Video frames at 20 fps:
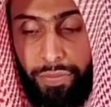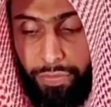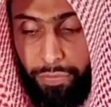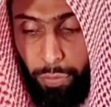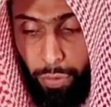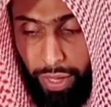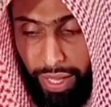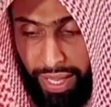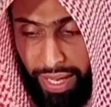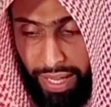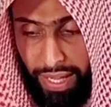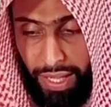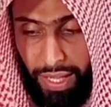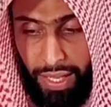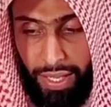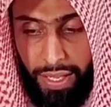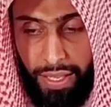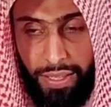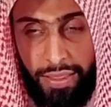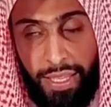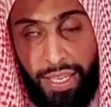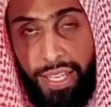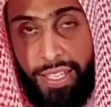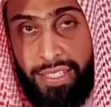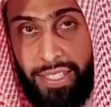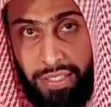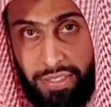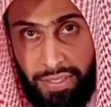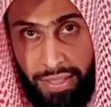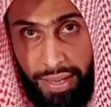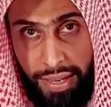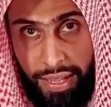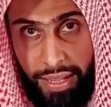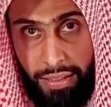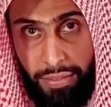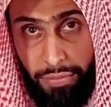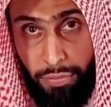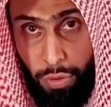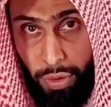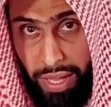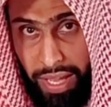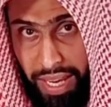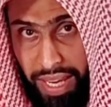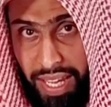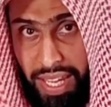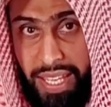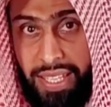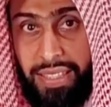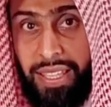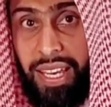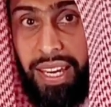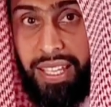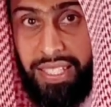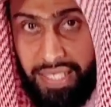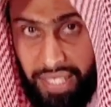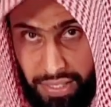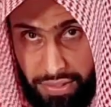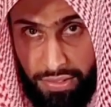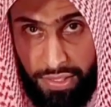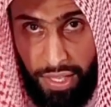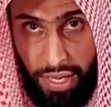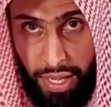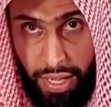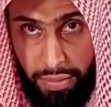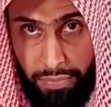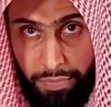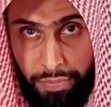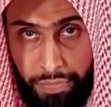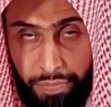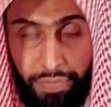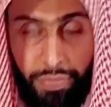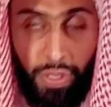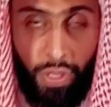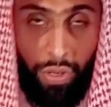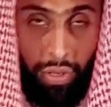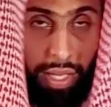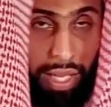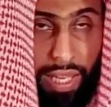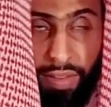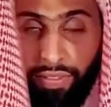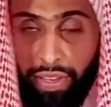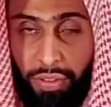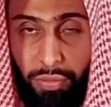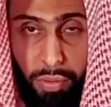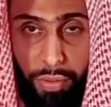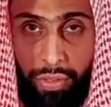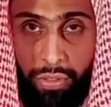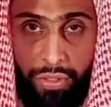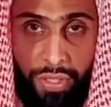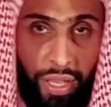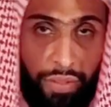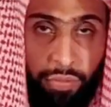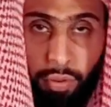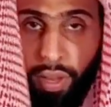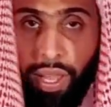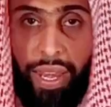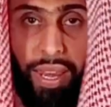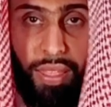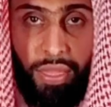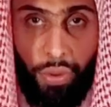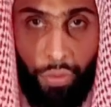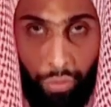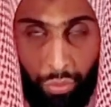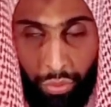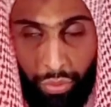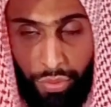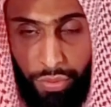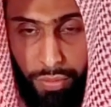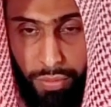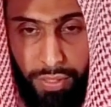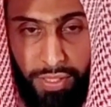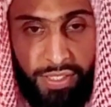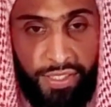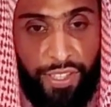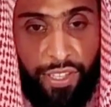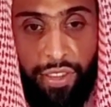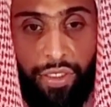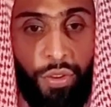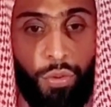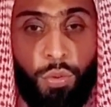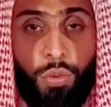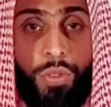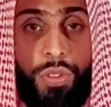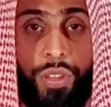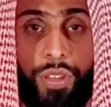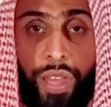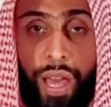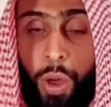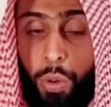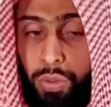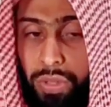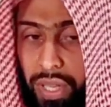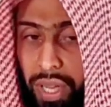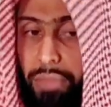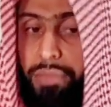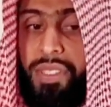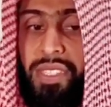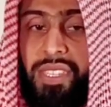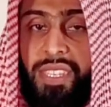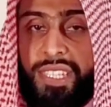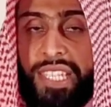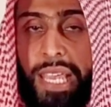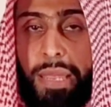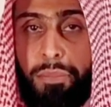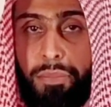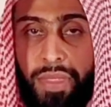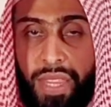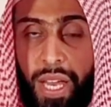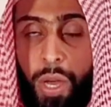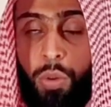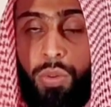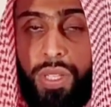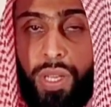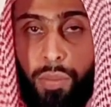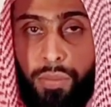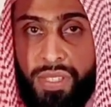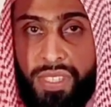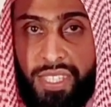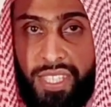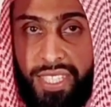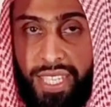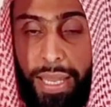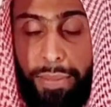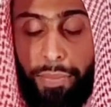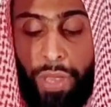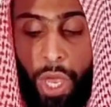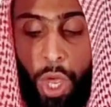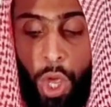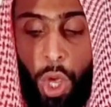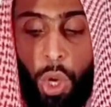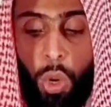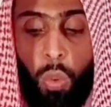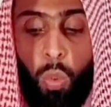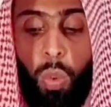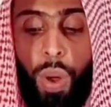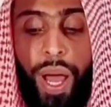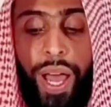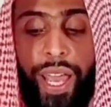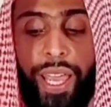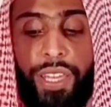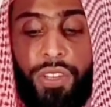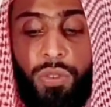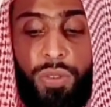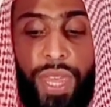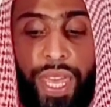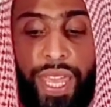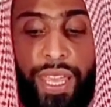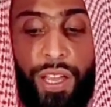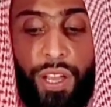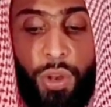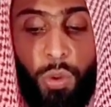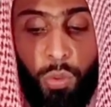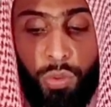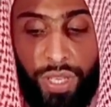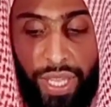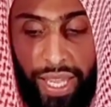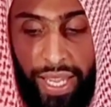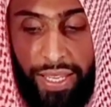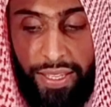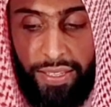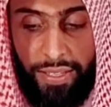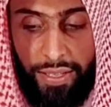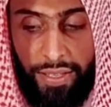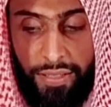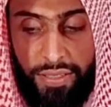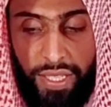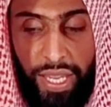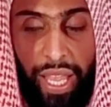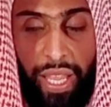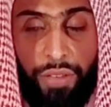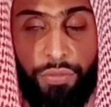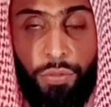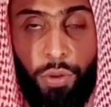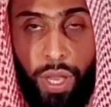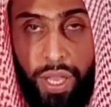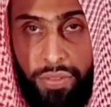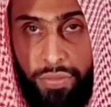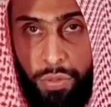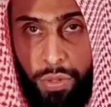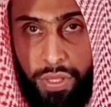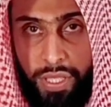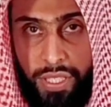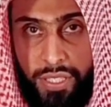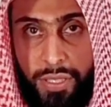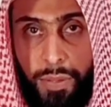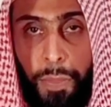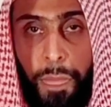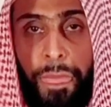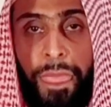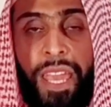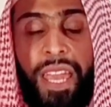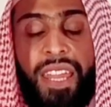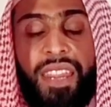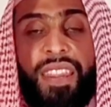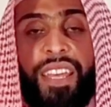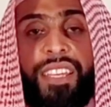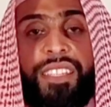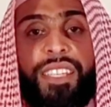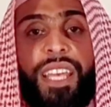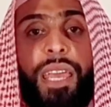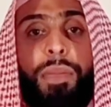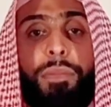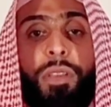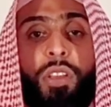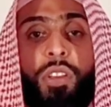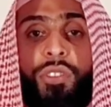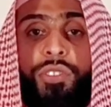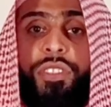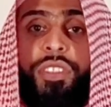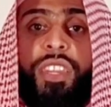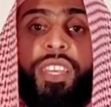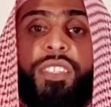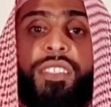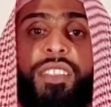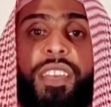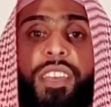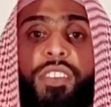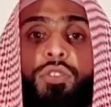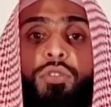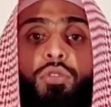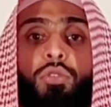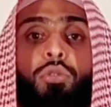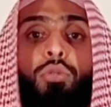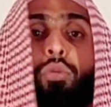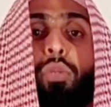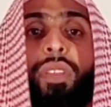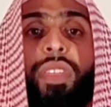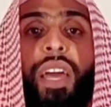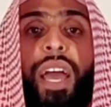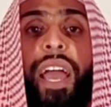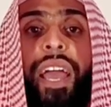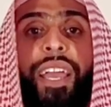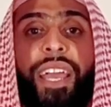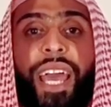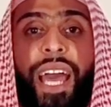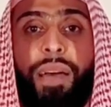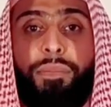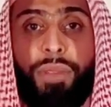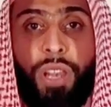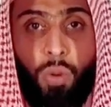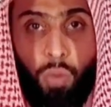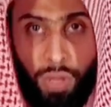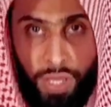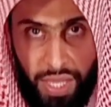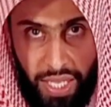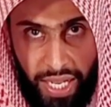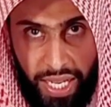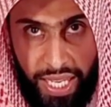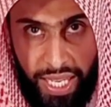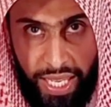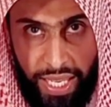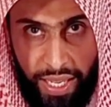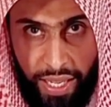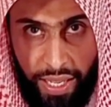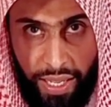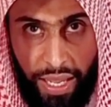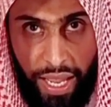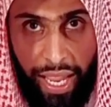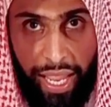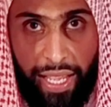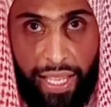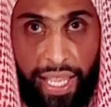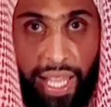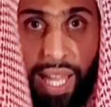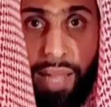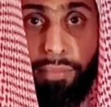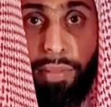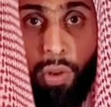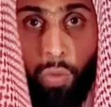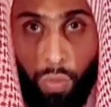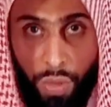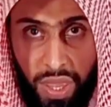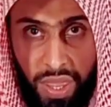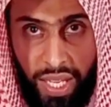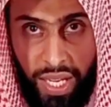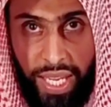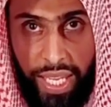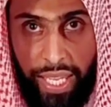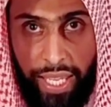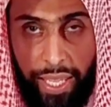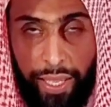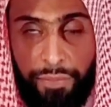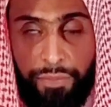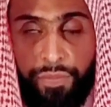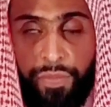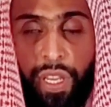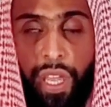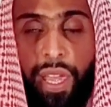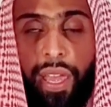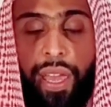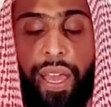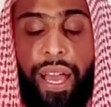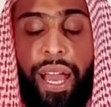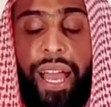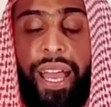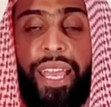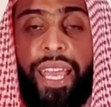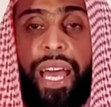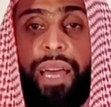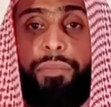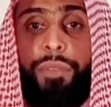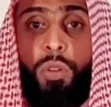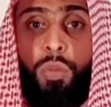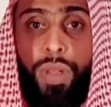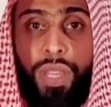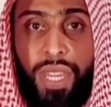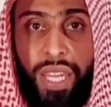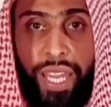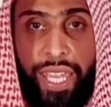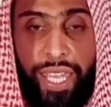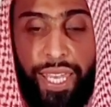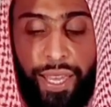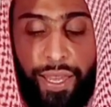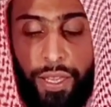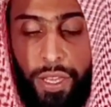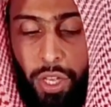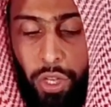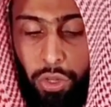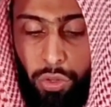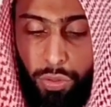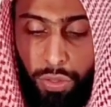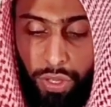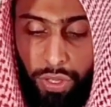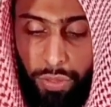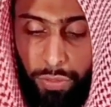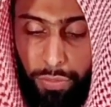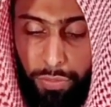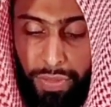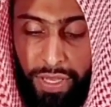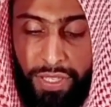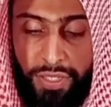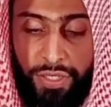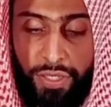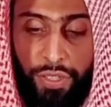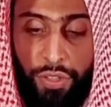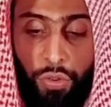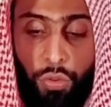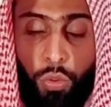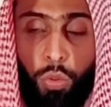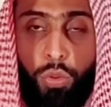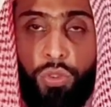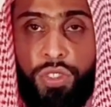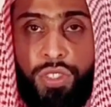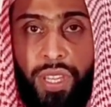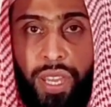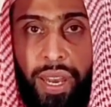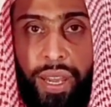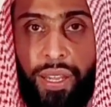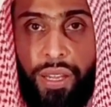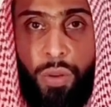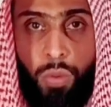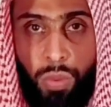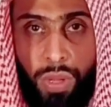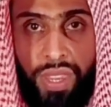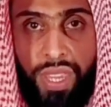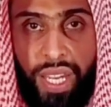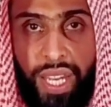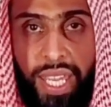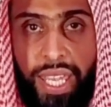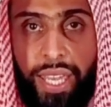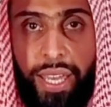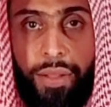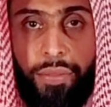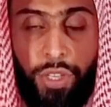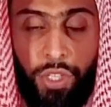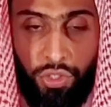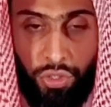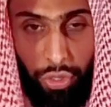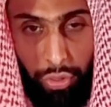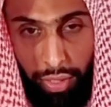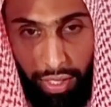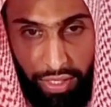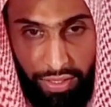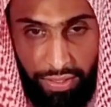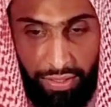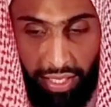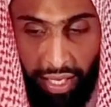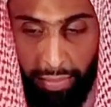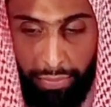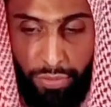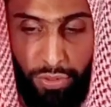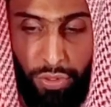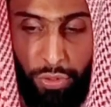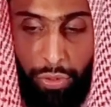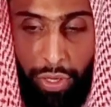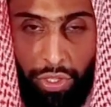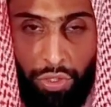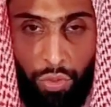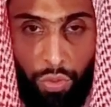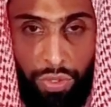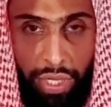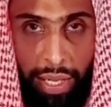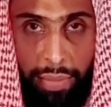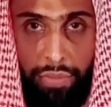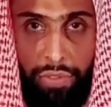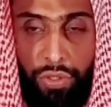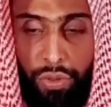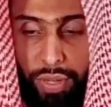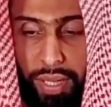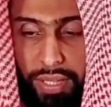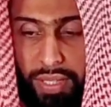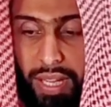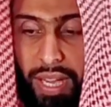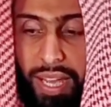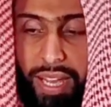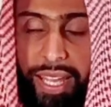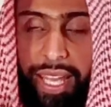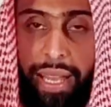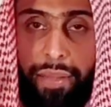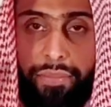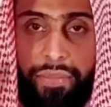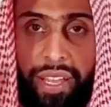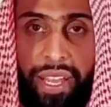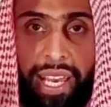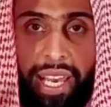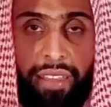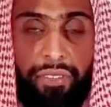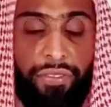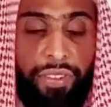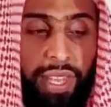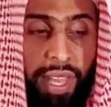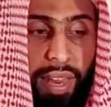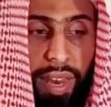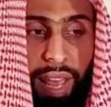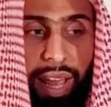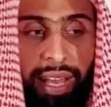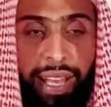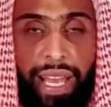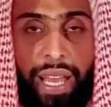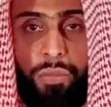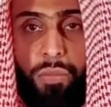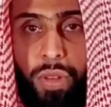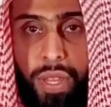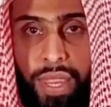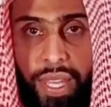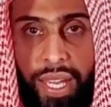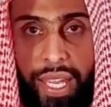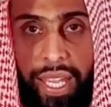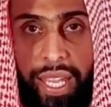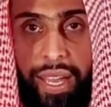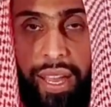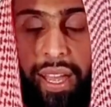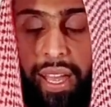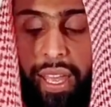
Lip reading: Forgetting that he's in salah. Forgetting that he's in salah. Even if you were to say forgetting the rule, the outcome is the same. The outcome is the same. Why do they include ignorance and forgetfulness? They say because this has to do with ahkaam al-wad'eeyah. Ahkaam al-wad'eeyah. Ahkaam al-wad'eeyah means the rules that are wad'eeyah. So you get 2 types. You get ahkaam taklifiyah and ahkaam wad'eeyah.